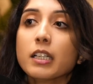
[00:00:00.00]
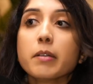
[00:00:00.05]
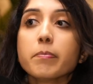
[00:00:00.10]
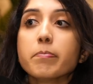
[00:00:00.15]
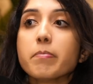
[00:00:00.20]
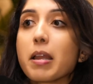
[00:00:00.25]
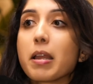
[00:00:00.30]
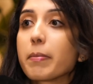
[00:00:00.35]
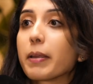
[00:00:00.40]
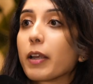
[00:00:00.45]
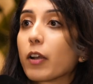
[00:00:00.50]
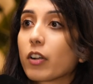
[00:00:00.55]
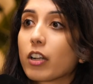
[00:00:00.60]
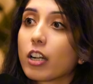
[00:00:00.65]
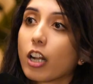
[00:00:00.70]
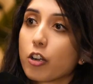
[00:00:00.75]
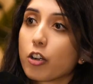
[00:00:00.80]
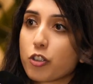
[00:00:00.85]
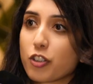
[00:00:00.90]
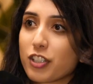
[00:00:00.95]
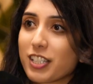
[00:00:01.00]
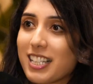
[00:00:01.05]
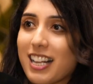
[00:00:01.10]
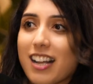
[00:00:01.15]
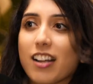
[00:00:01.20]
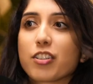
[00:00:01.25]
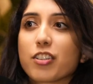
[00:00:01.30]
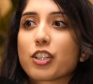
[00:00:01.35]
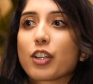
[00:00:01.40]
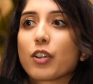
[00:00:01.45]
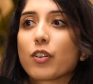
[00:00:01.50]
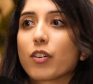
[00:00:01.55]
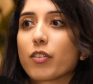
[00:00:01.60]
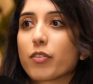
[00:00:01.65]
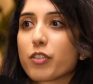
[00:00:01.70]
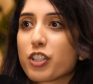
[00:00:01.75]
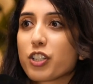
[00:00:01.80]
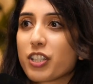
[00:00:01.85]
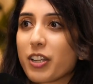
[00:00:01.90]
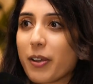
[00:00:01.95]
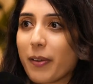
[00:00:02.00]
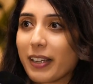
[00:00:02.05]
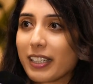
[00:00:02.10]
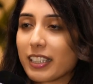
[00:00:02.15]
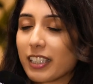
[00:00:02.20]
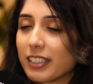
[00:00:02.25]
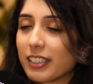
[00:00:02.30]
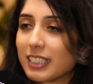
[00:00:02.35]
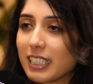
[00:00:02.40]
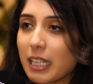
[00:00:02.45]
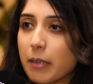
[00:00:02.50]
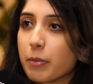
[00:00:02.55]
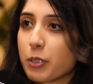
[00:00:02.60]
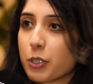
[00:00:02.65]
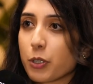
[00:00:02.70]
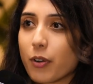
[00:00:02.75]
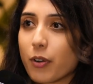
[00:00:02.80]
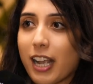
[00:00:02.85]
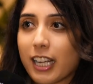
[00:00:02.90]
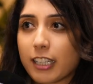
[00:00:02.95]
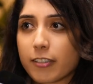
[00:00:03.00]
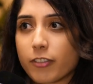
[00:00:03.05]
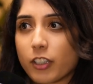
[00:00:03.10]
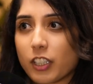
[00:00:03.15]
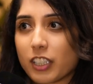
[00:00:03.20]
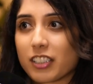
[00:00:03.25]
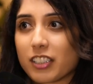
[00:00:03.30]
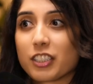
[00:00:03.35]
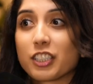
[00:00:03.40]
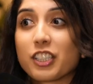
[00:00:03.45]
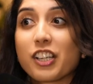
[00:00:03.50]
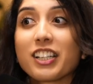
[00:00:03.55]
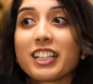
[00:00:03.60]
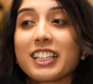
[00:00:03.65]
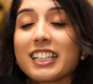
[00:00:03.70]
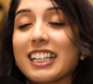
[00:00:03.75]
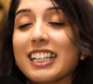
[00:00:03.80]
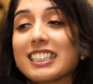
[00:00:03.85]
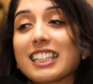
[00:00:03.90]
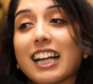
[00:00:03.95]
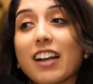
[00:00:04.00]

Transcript: maybe on an ultrasound you're not showing those immature egg follicles. You only need to